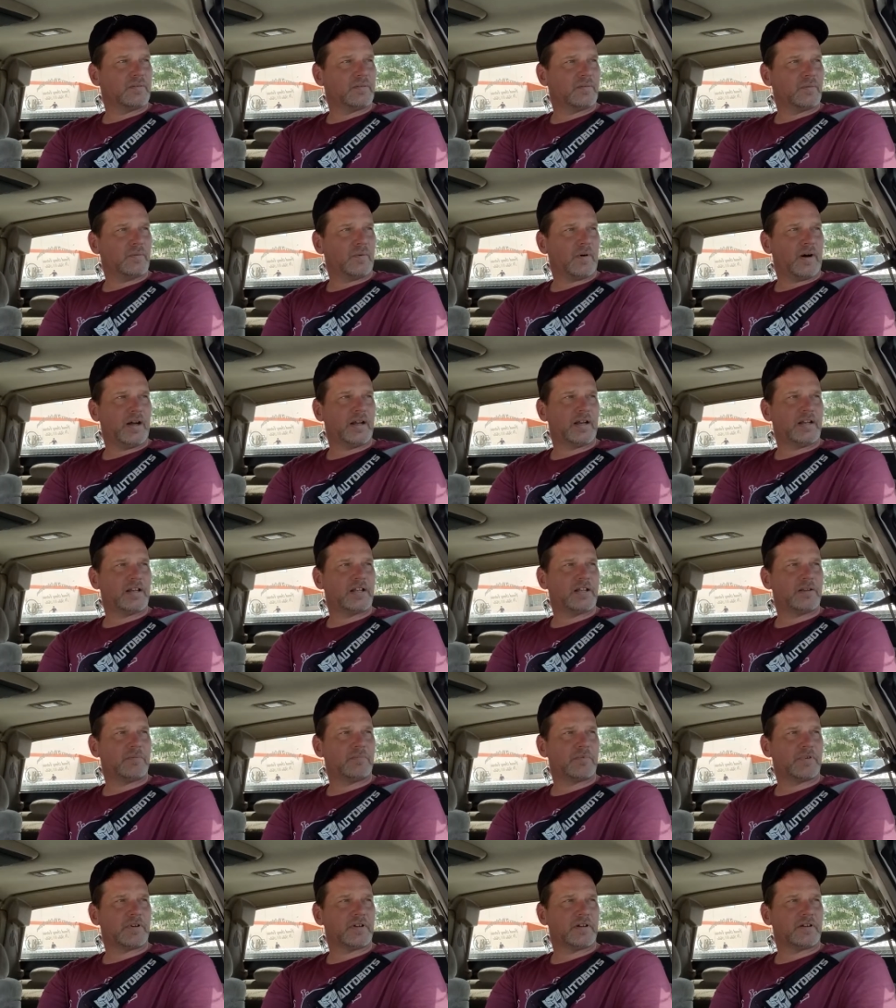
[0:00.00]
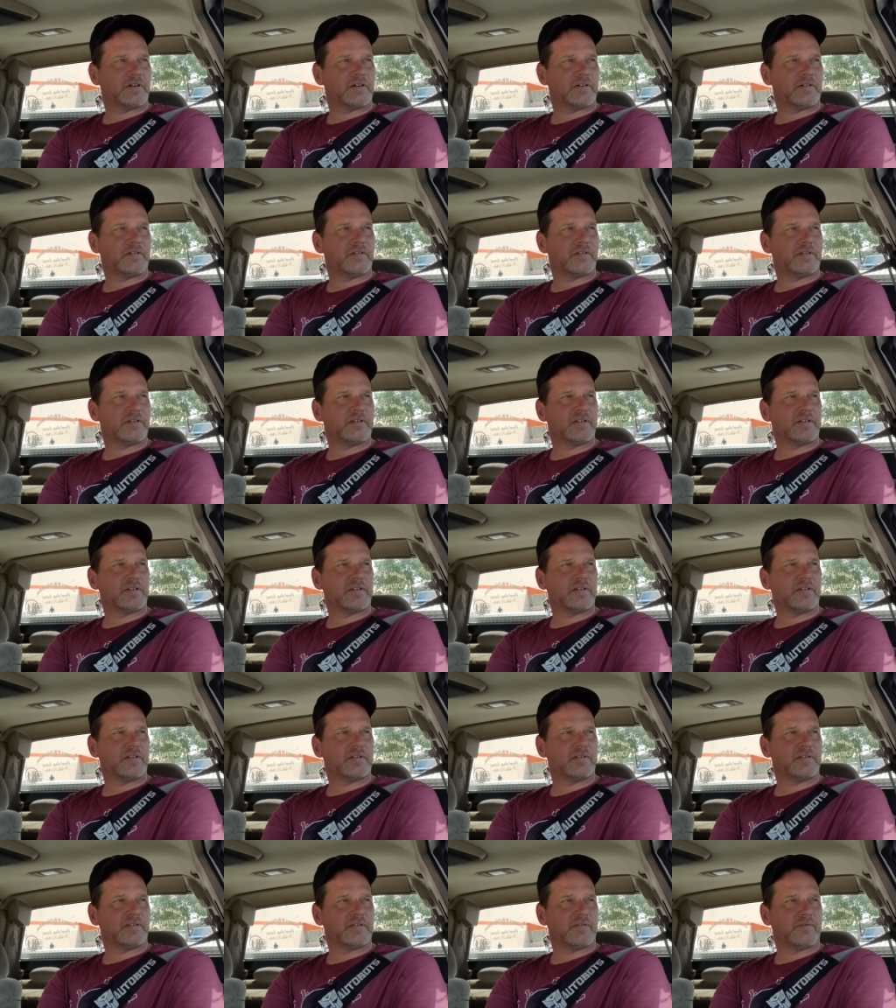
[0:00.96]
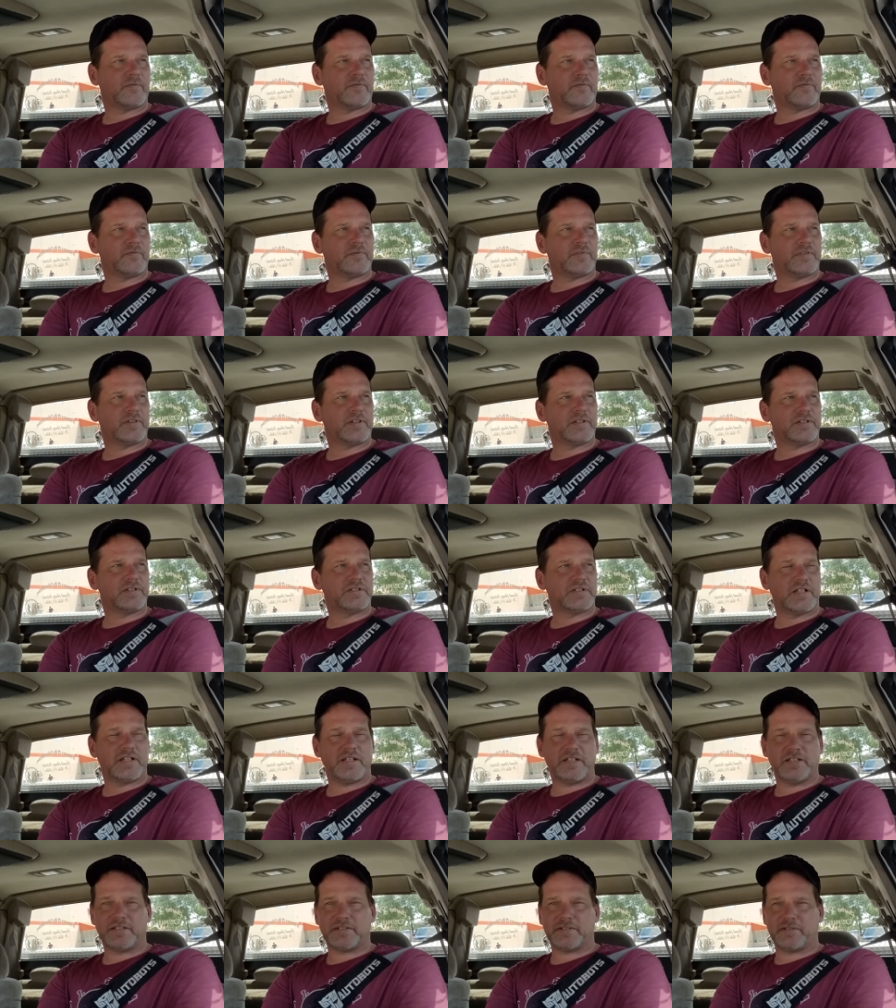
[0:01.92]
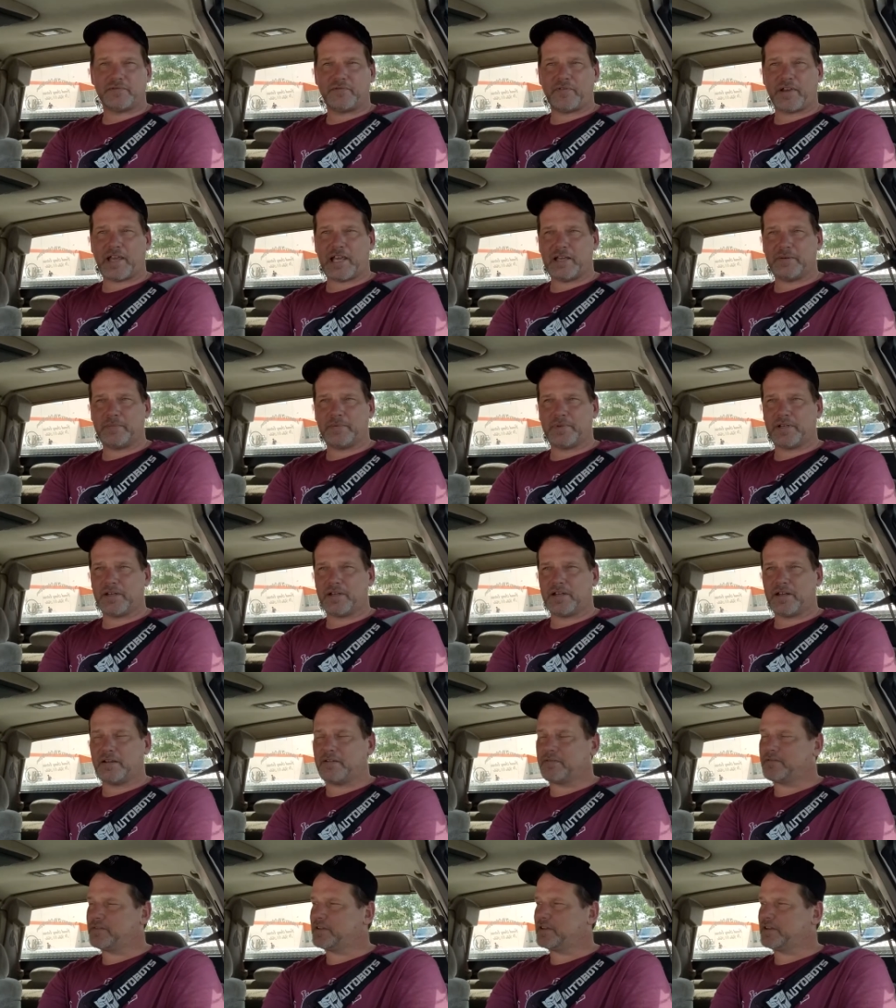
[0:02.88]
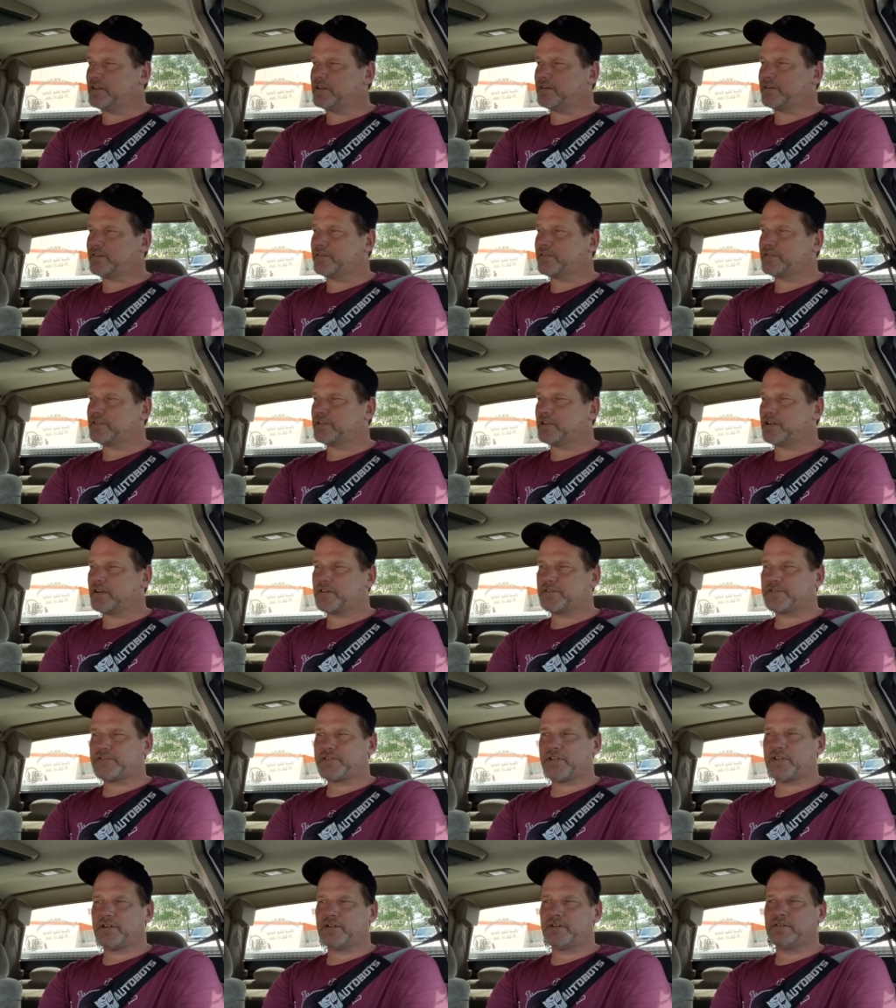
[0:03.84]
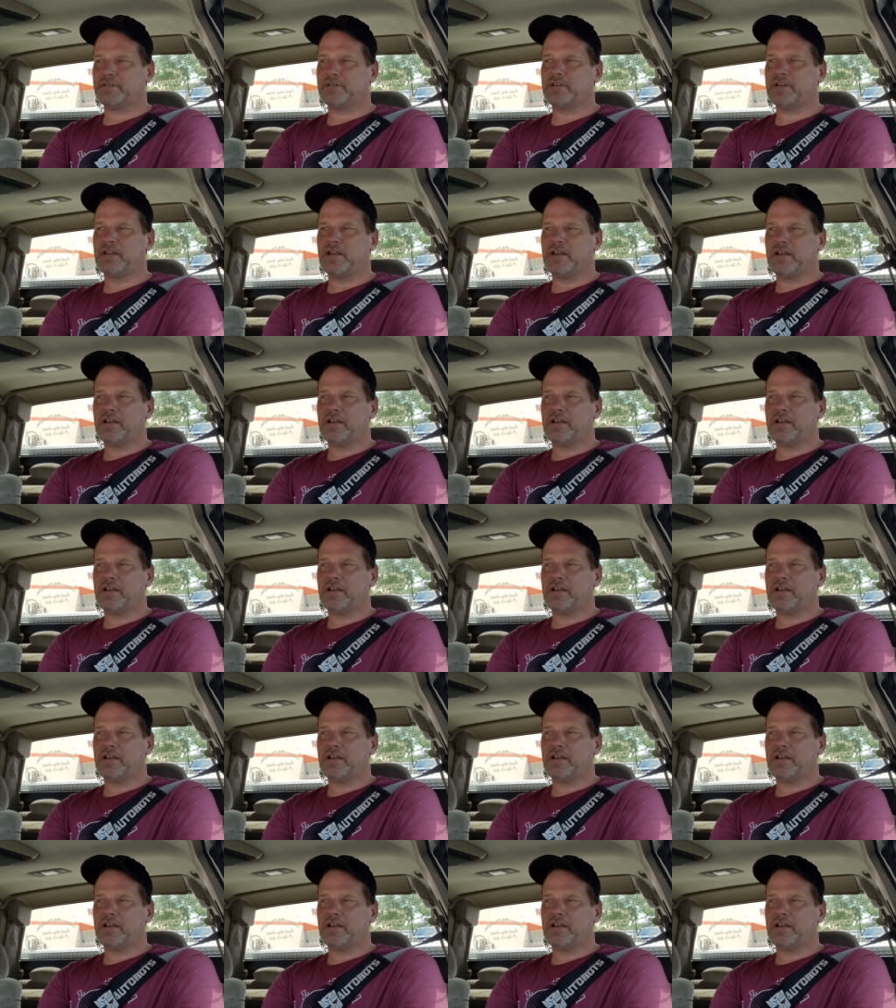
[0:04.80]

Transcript: why did He bring all the disease and famine and everything else? And also,